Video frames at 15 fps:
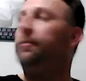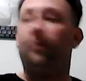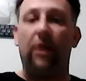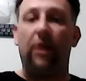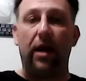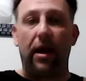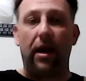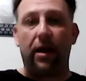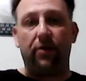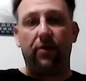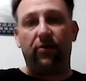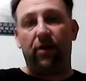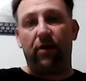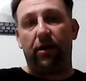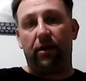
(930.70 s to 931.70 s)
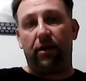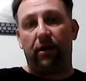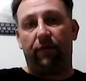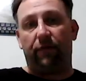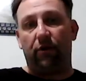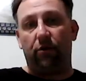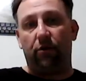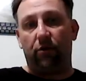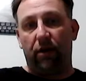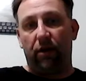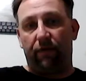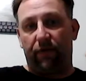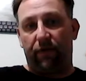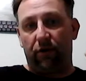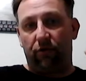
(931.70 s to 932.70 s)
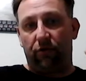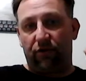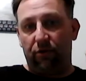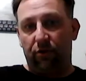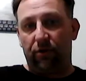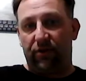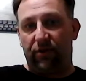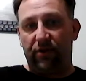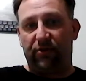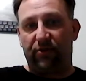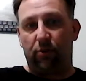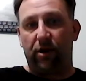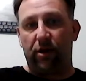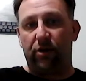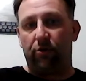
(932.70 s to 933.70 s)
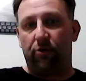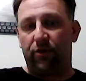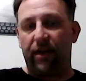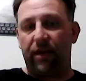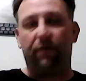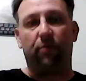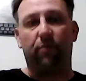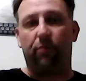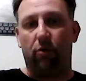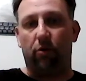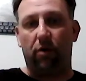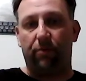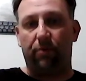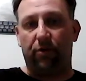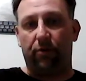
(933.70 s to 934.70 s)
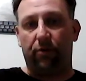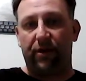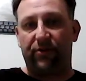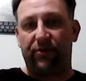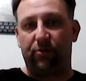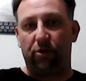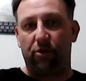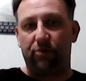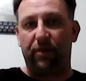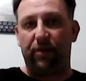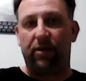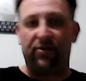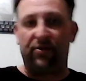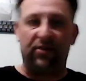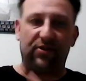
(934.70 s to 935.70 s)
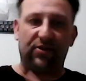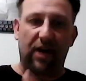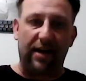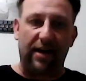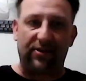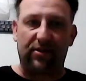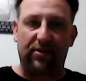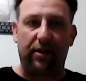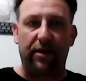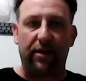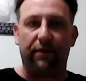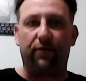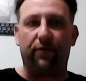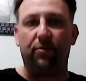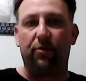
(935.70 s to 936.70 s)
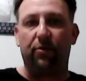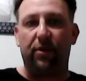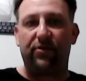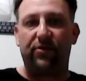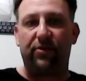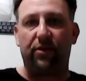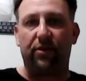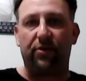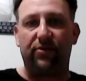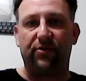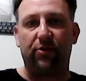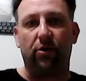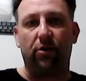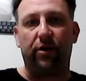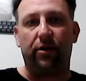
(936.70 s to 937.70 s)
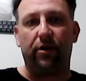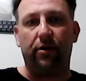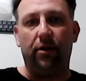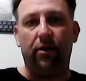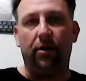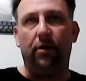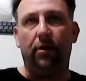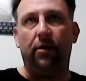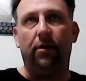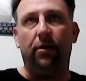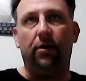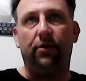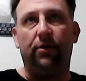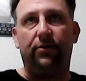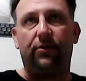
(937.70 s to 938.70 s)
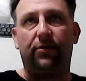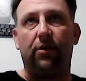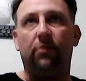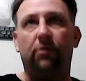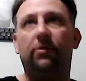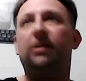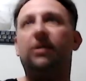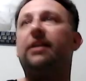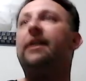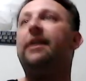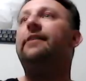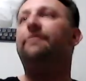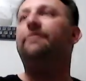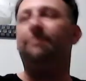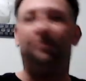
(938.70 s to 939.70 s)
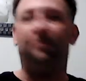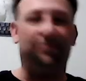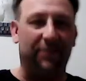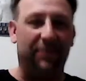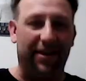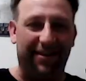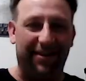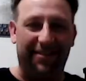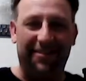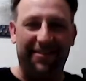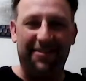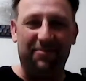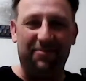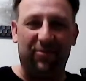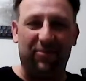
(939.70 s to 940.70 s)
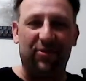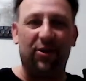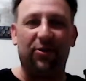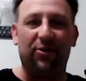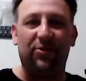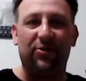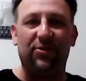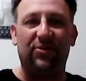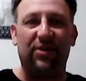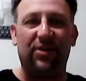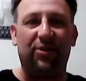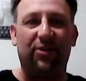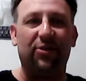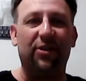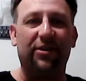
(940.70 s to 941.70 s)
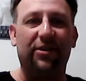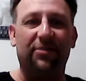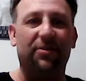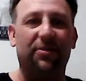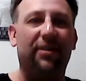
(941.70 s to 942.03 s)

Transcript: and if you do it this way, you'll never blow up your read switch because it's isolated from the rest of the circuit. So my daughter just said goodnight to me.